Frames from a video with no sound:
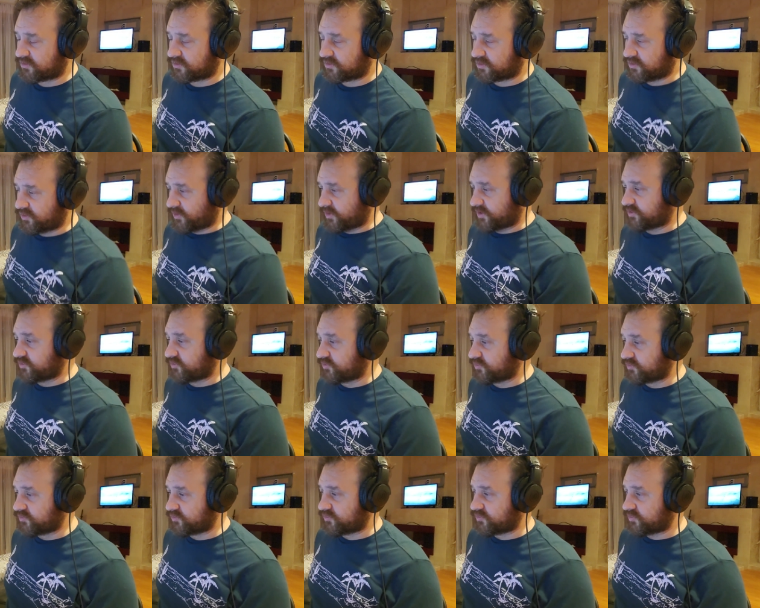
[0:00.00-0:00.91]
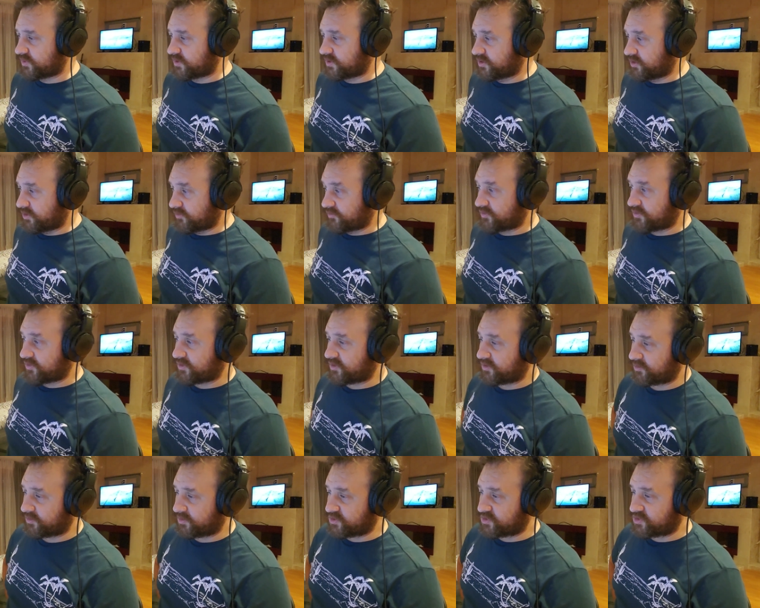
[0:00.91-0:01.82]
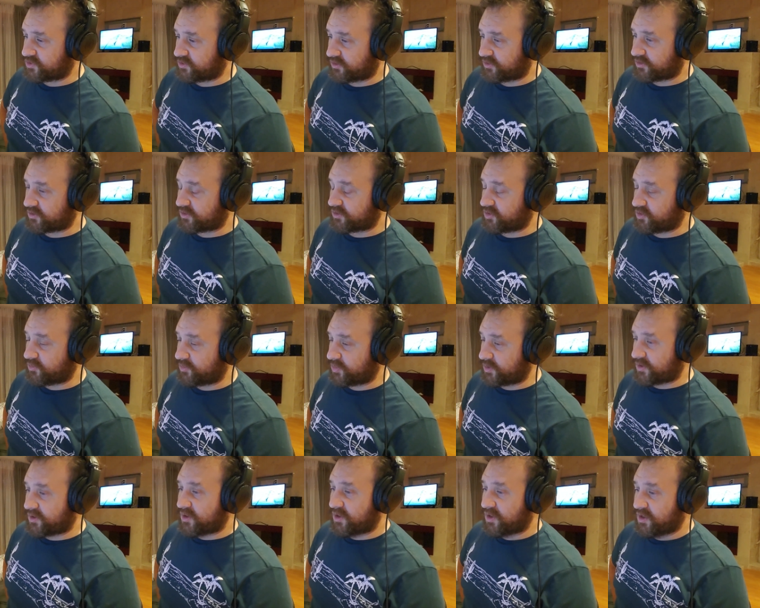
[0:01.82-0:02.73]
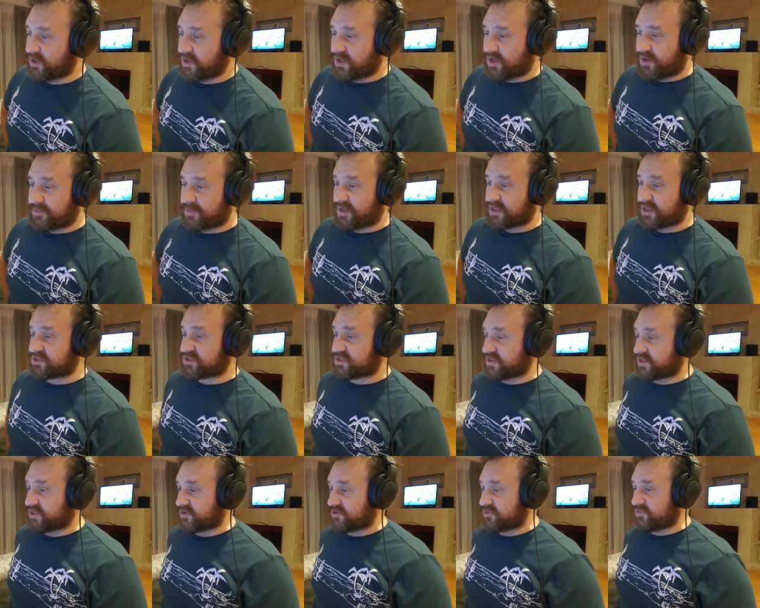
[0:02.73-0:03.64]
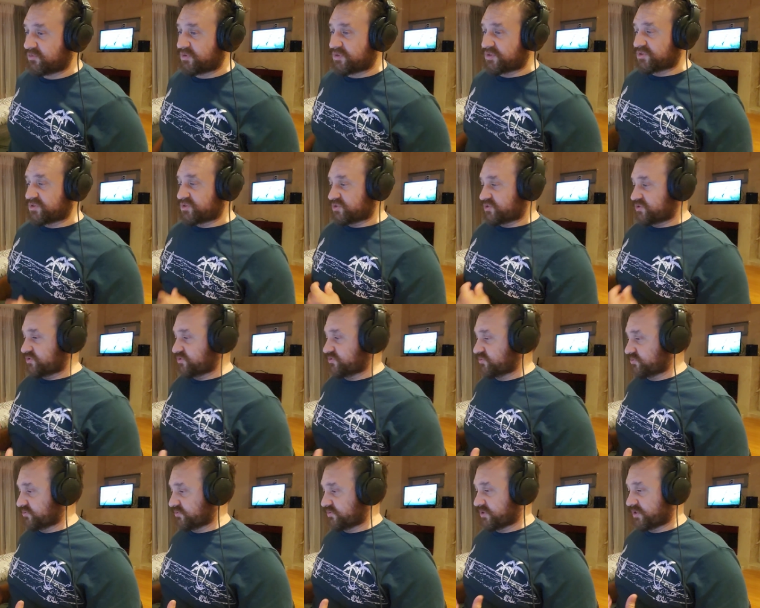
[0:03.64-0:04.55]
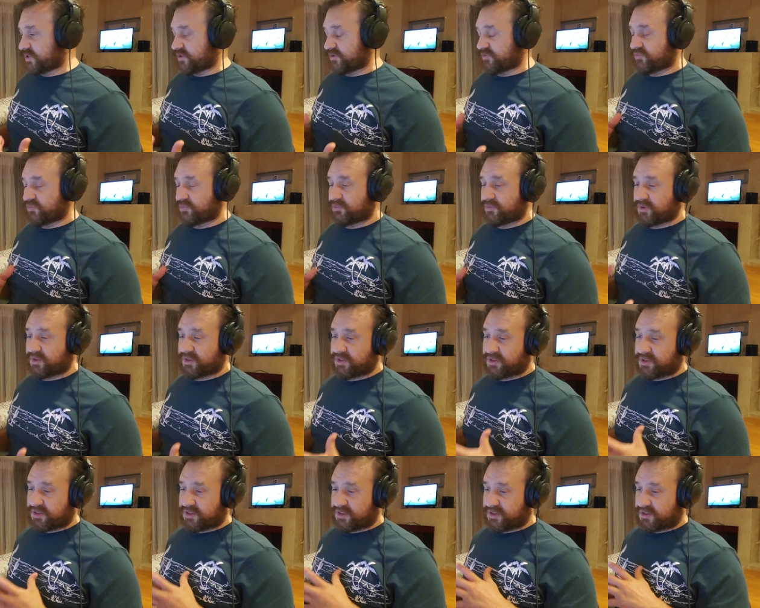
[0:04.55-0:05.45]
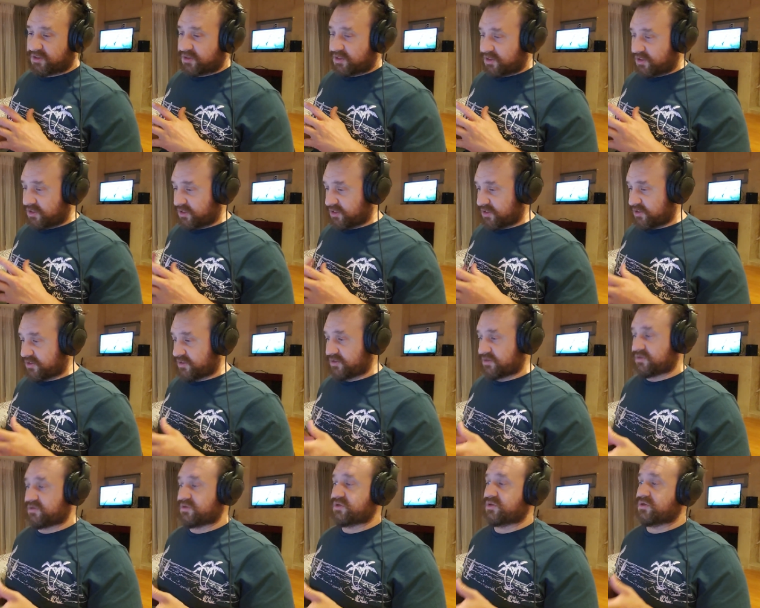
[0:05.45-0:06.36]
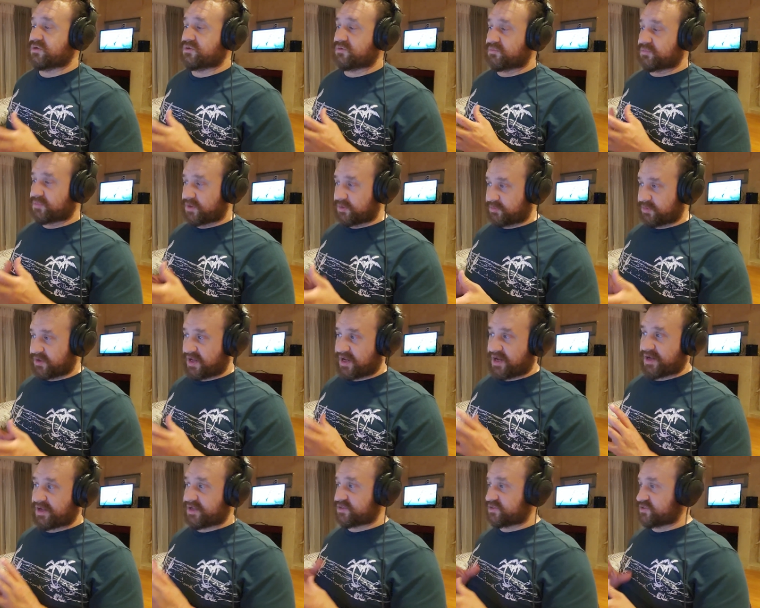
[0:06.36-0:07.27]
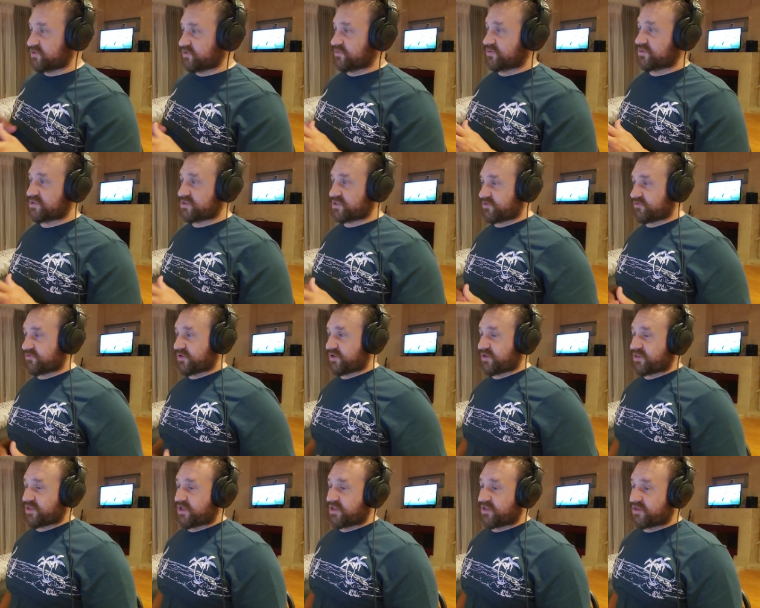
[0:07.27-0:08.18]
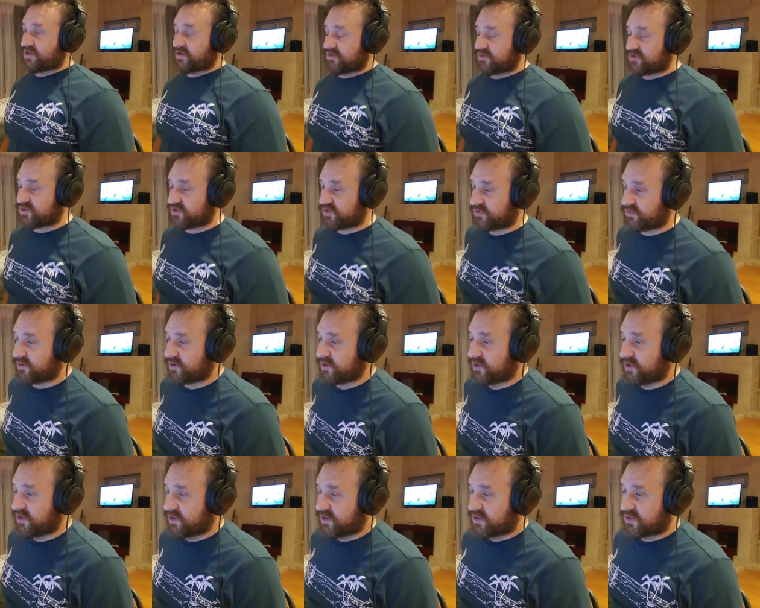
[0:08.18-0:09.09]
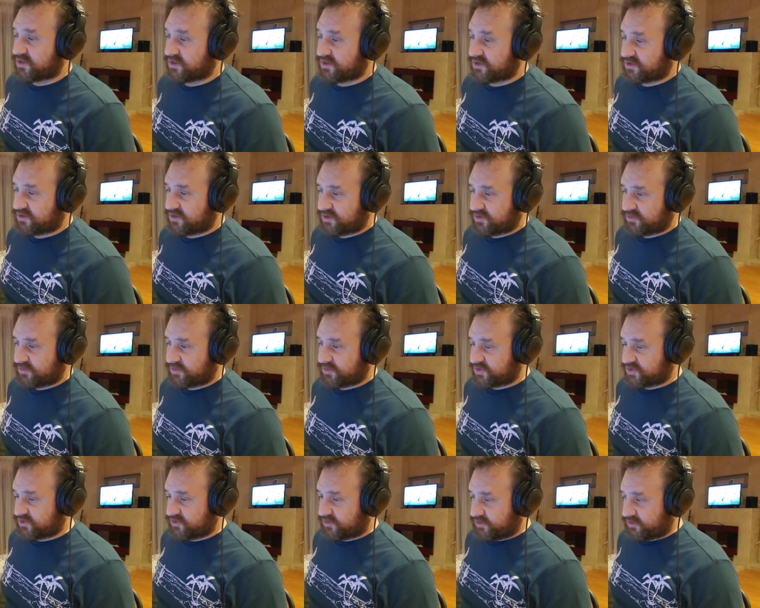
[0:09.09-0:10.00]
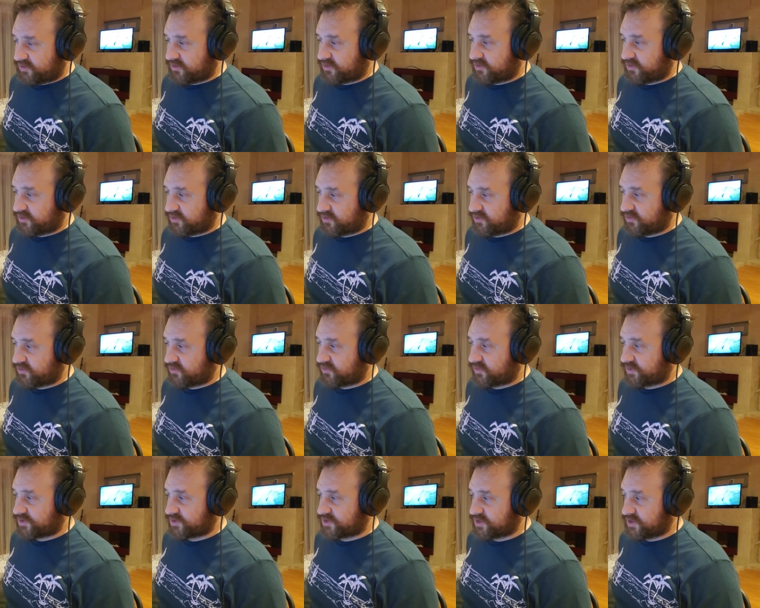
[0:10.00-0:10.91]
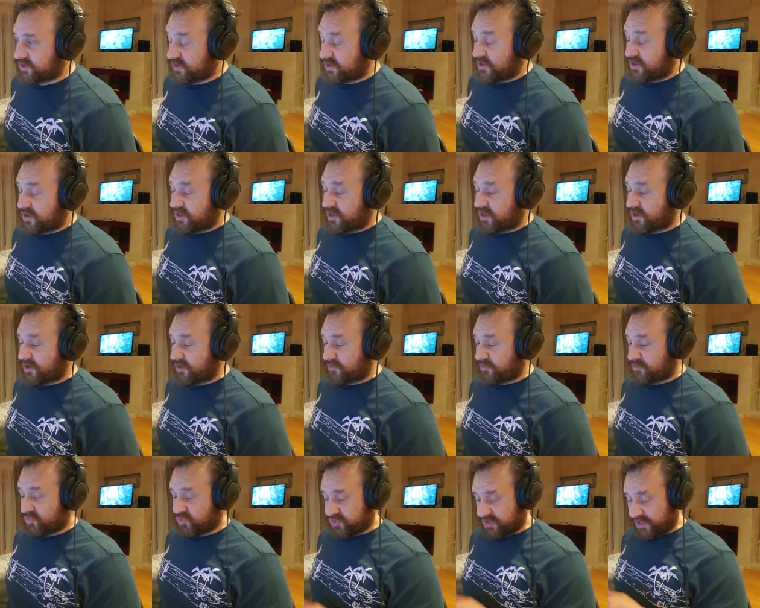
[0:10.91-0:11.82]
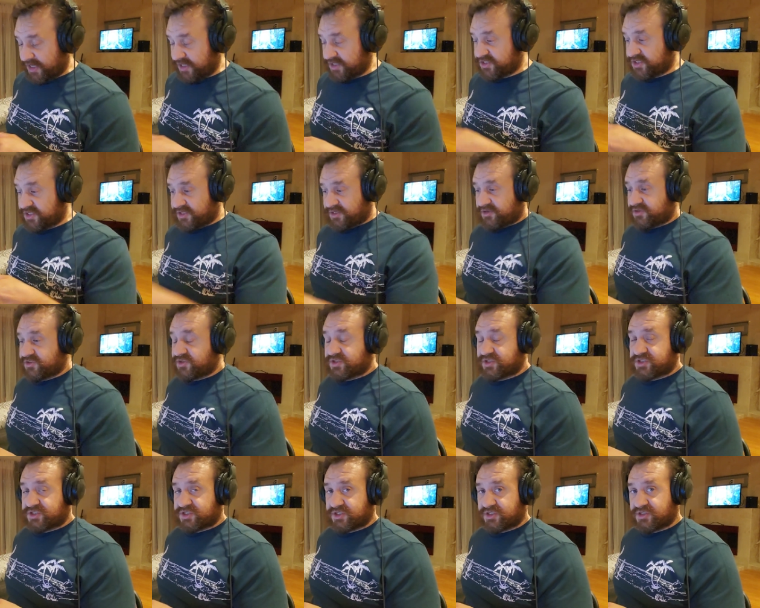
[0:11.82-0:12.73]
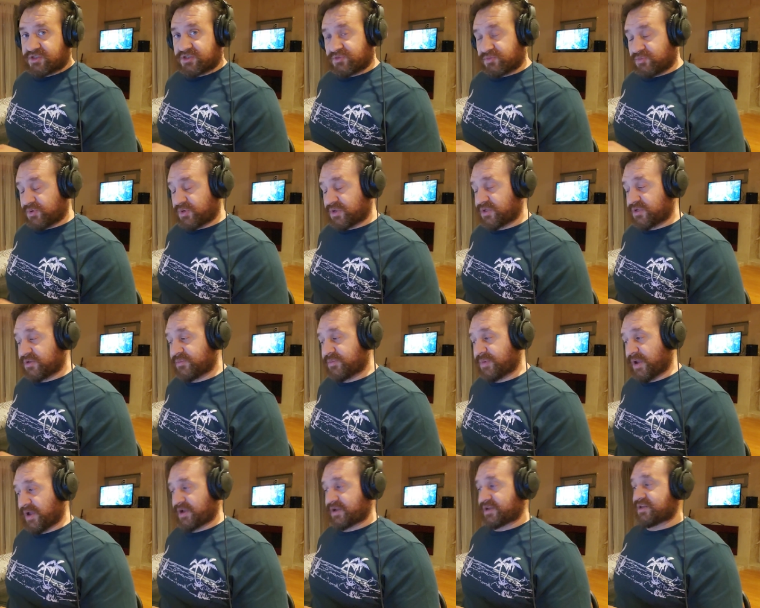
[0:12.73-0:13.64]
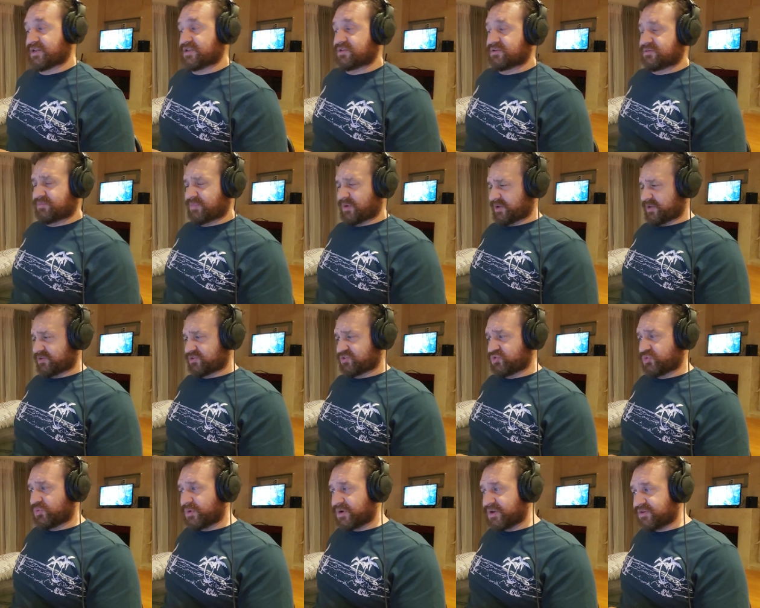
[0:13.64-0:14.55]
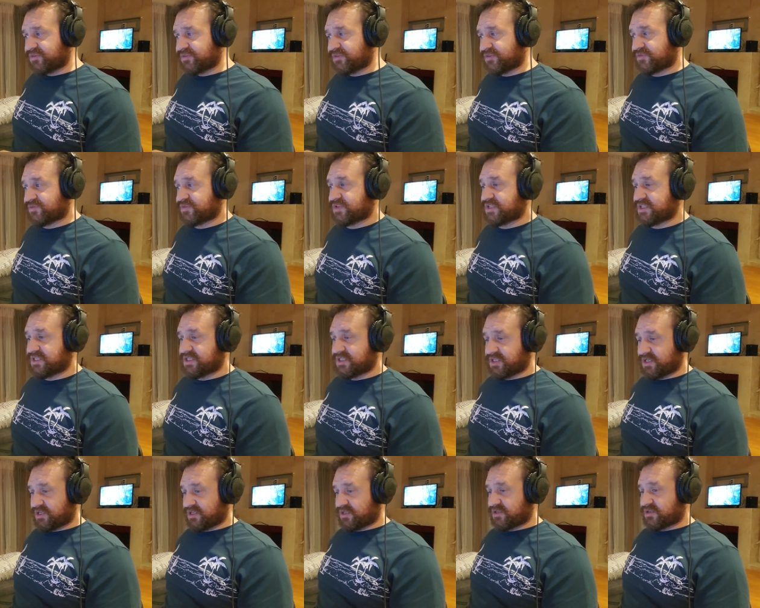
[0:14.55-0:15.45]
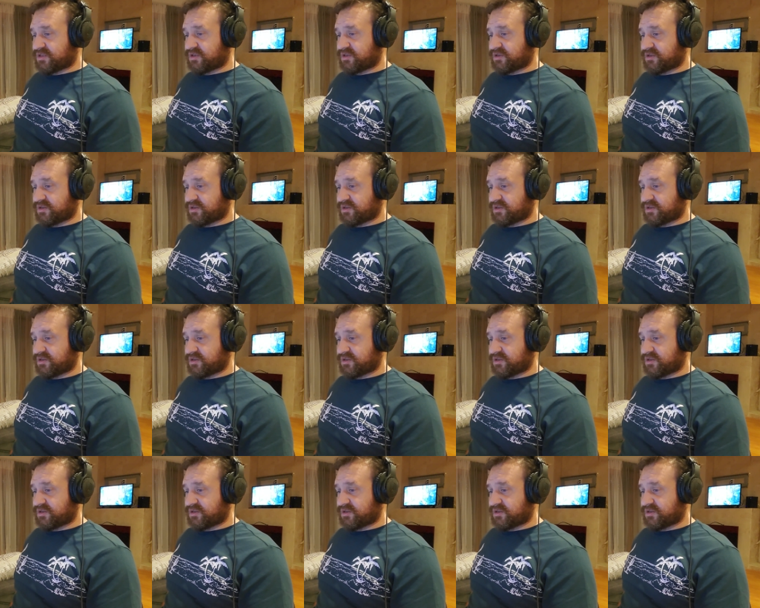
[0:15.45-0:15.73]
go ahead and read over the original article, but I'm actually going to kind of read it and maybe add to it and stuff like that there. So the original article, which was actually initially written back in about 2015.